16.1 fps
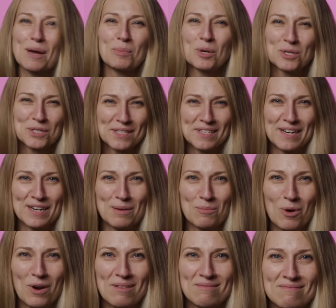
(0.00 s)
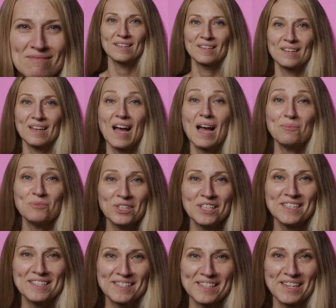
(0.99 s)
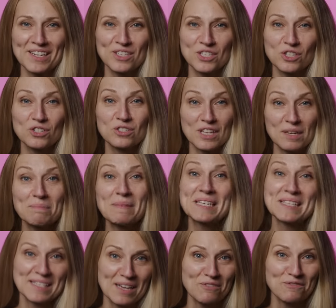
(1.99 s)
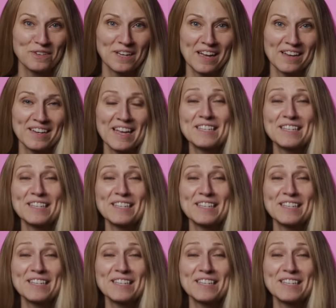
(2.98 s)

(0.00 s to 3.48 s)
that person anymore. I'm really excited to look like myself again